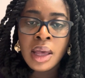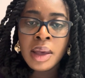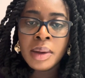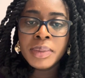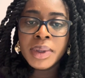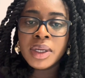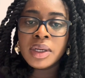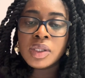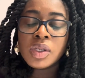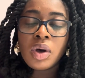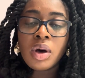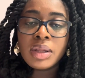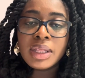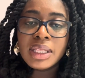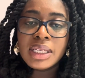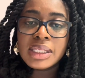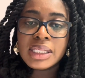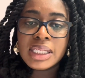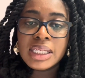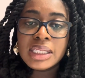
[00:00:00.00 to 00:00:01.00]
because all
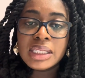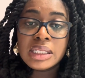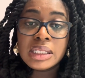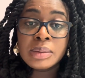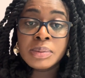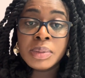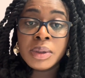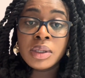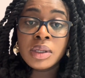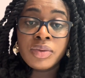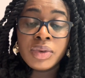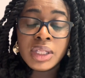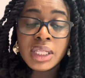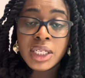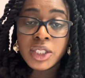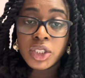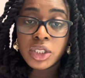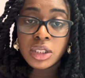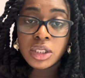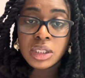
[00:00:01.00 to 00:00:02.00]
these things is building
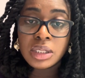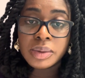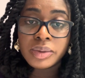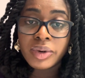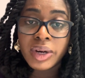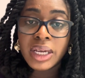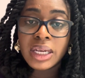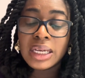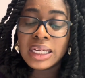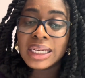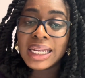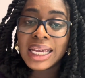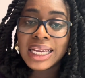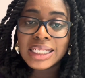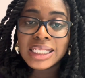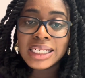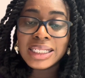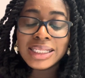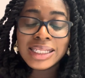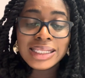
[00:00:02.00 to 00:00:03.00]
relationships, right?
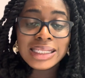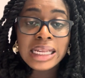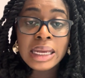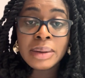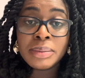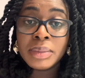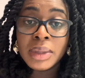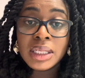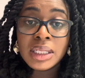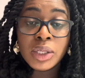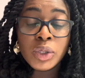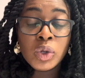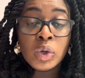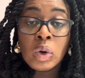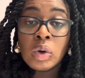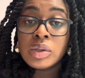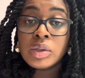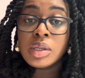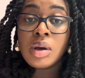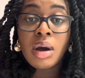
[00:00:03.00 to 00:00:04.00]
Connecting does not mean that you're
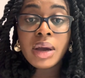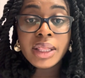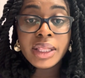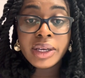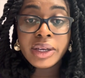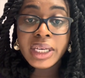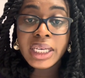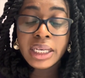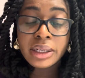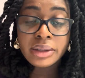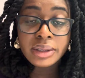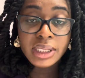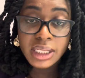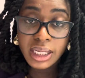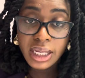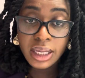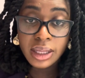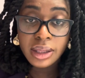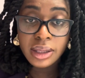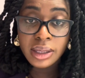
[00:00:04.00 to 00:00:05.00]
going to talk their ear to
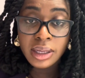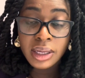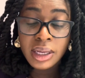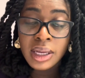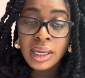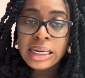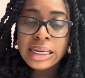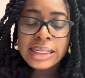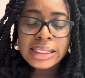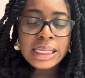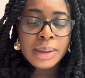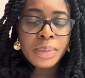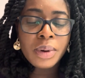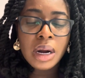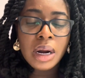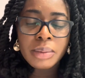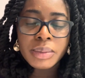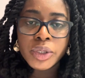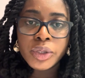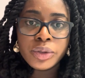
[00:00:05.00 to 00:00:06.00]
death because I
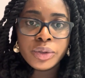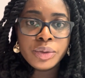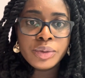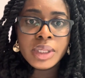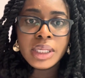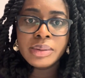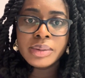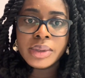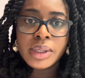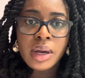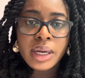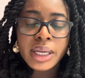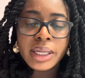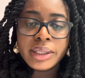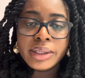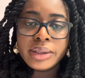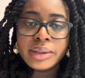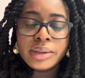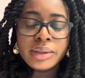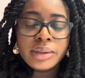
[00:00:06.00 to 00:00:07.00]
promise you, you keep
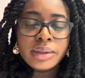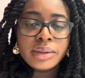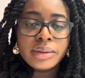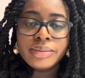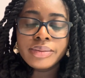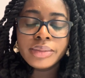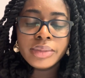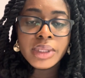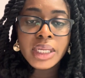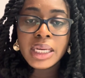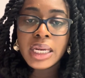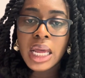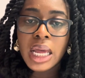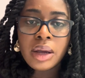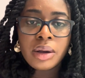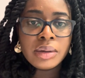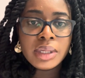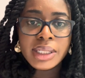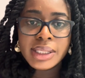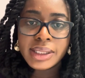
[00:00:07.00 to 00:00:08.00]
talking, they're not
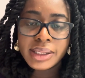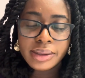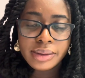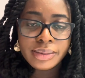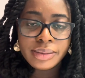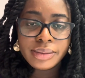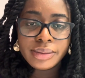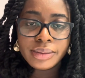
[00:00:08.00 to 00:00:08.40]
going to listen.